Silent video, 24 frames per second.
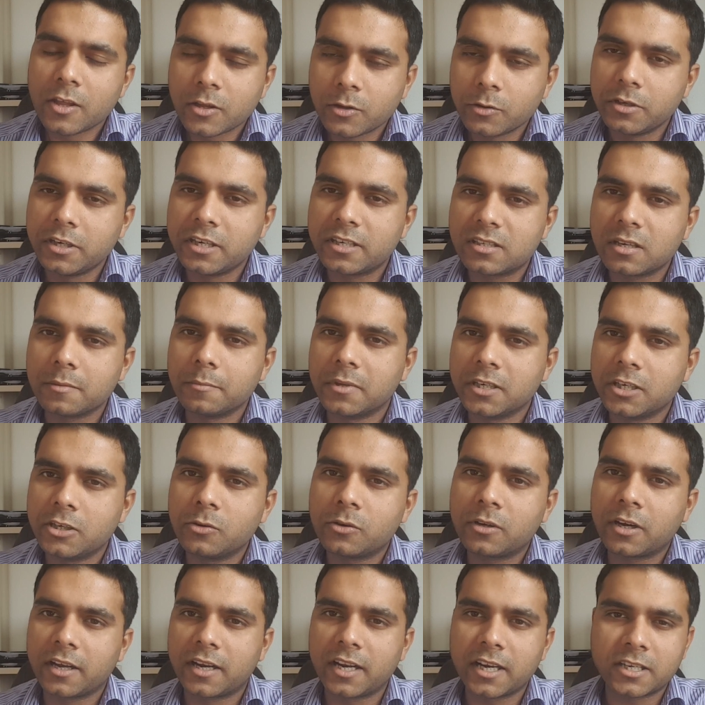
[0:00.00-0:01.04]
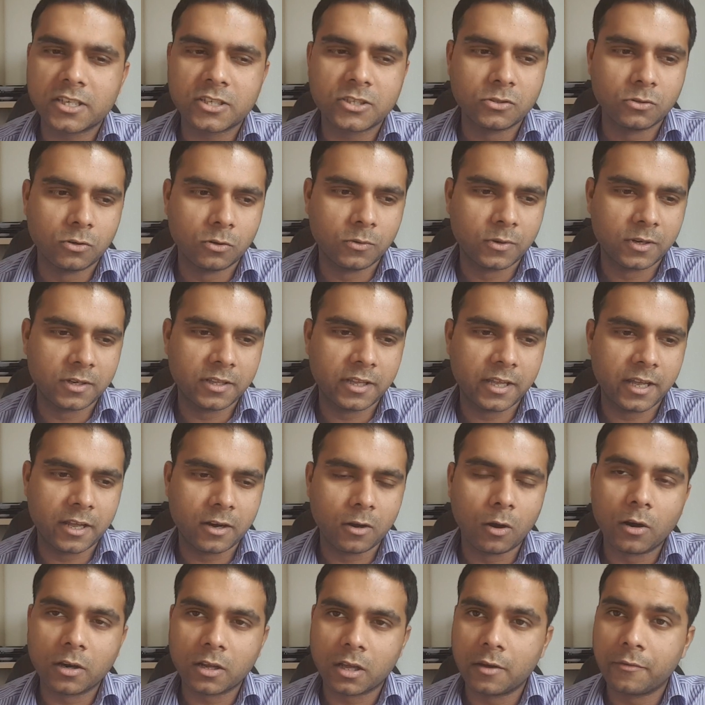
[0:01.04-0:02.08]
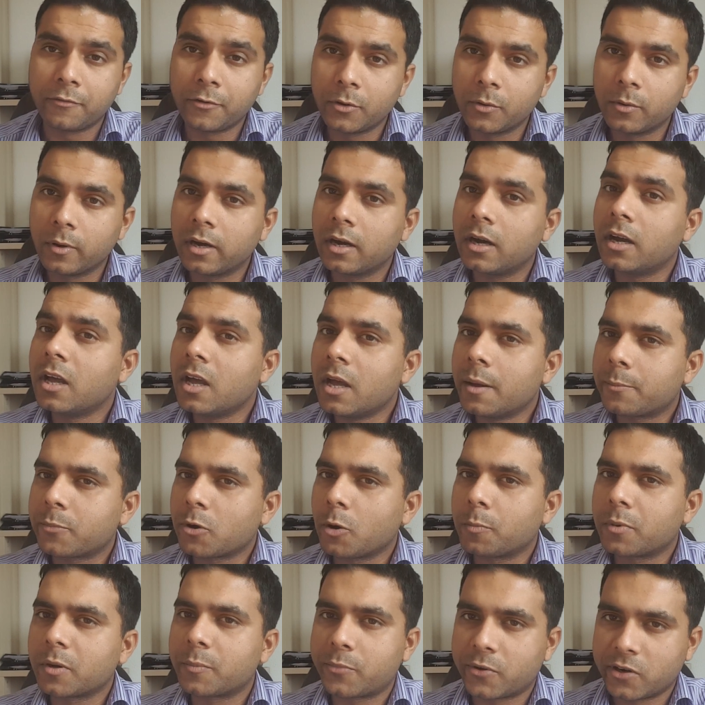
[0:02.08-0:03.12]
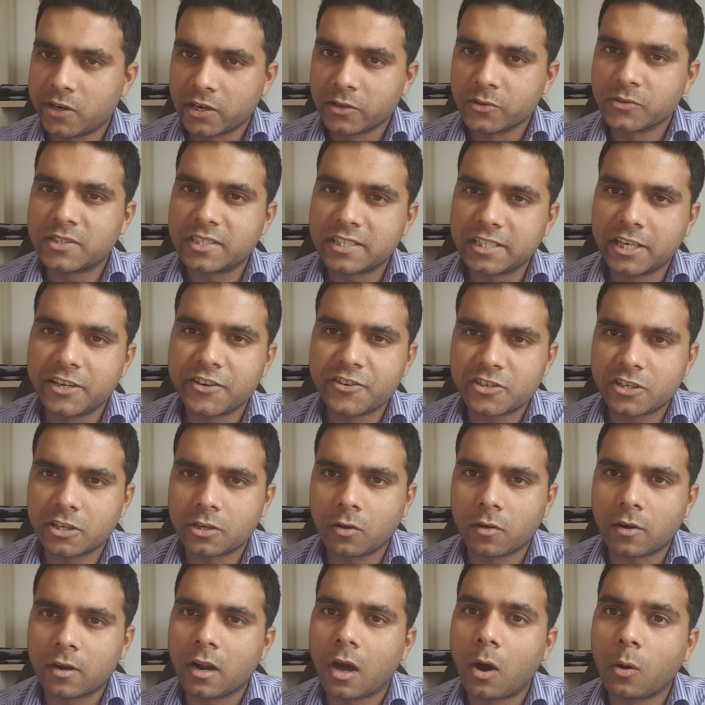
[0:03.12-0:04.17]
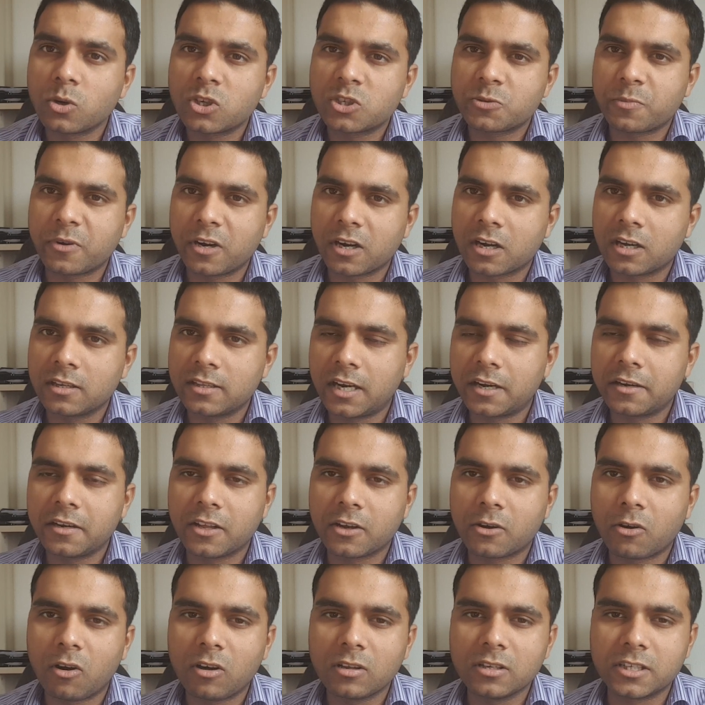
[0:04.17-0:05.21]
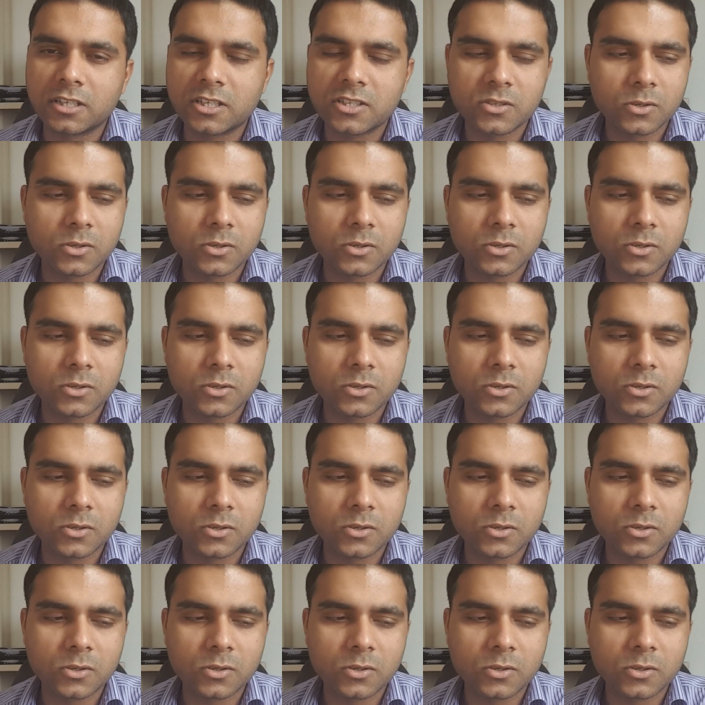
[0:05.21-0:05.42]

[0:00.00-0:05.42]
You need somebody to correct you over there or give you a proper pronunciation or an Aussprache that they call it.